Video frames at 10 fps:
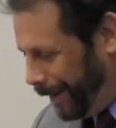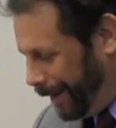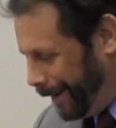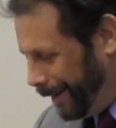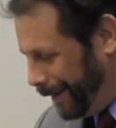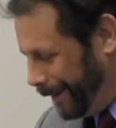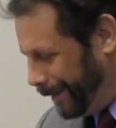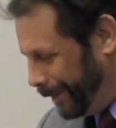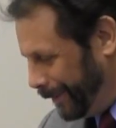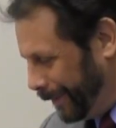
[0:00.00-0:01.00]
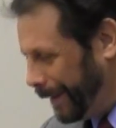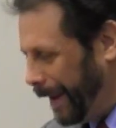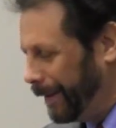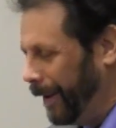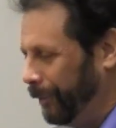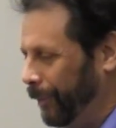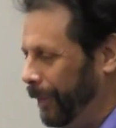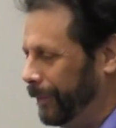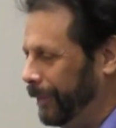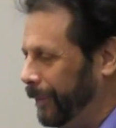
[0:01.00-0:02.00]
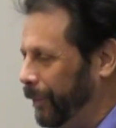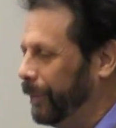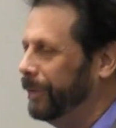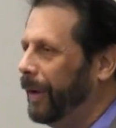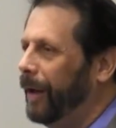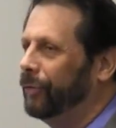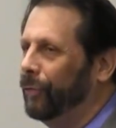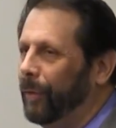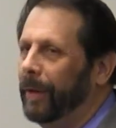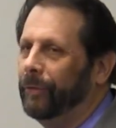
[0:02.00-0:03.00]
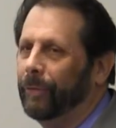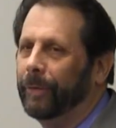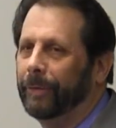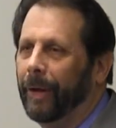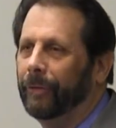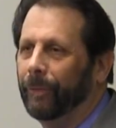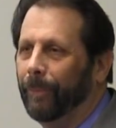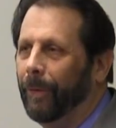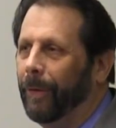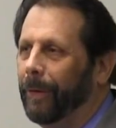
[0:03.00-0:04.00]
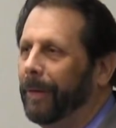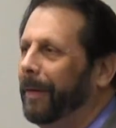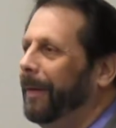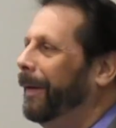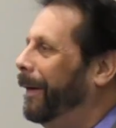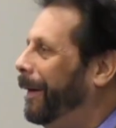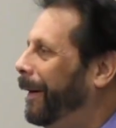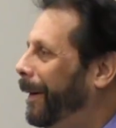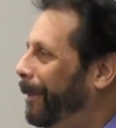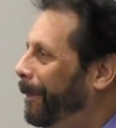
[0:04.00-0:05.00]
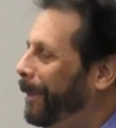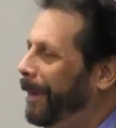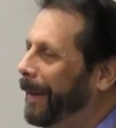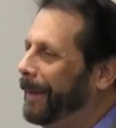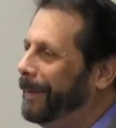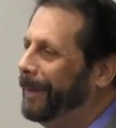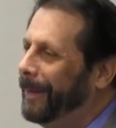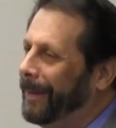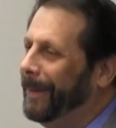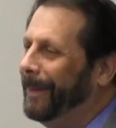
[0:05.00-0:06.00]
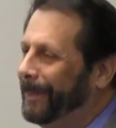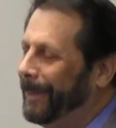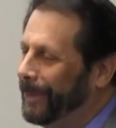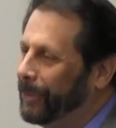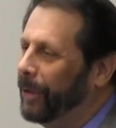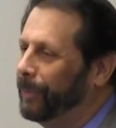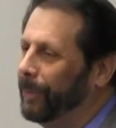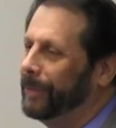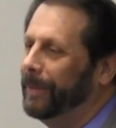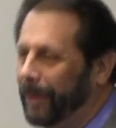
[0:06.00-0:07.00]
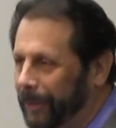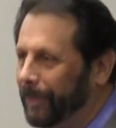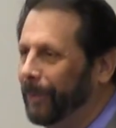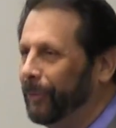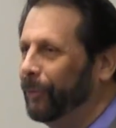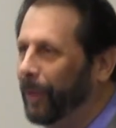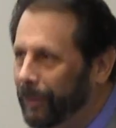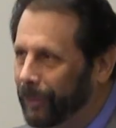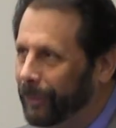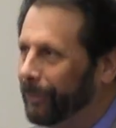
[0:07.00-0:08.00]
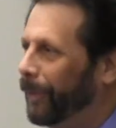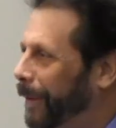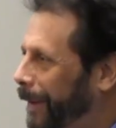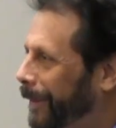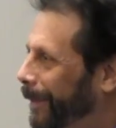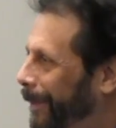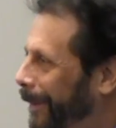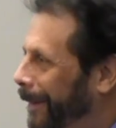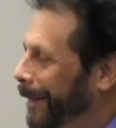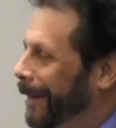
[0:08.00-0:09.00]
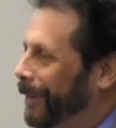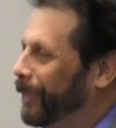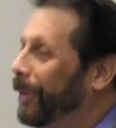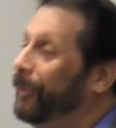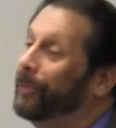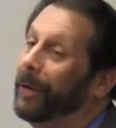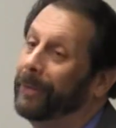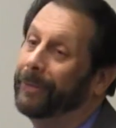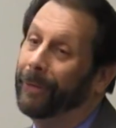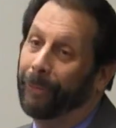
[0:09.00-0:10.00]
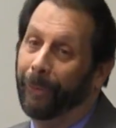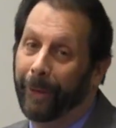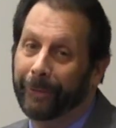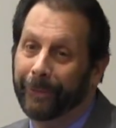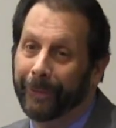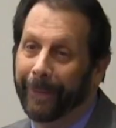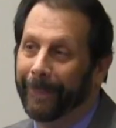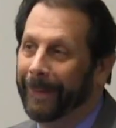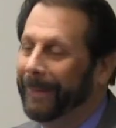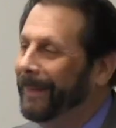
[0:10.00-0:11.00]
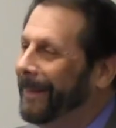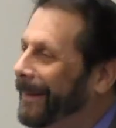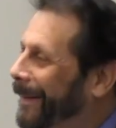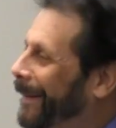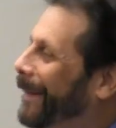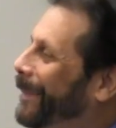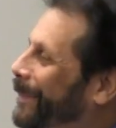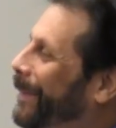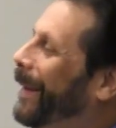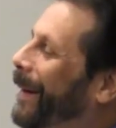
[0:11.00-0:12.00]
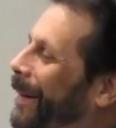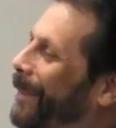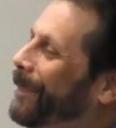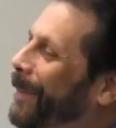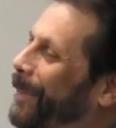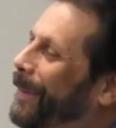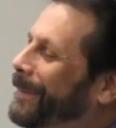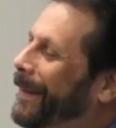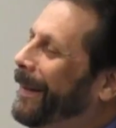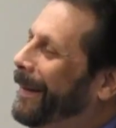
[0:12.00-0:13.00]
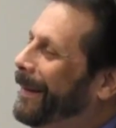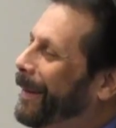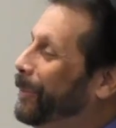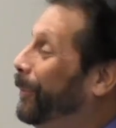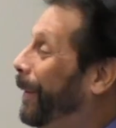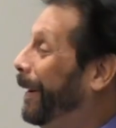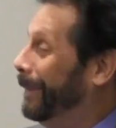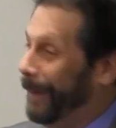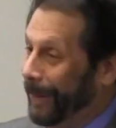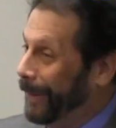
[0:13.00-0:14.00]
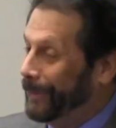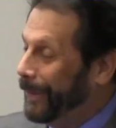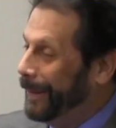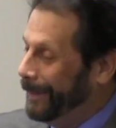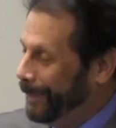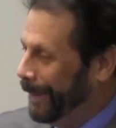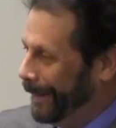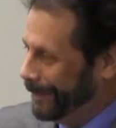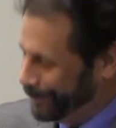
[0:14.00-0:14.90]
the tagline for which is, if you can dodge a wrench, you can dodge a ball. And the dodgeball team gets a bunch of wrenches thrown at them. So here's your chance to throw wrenches at me. But I'll say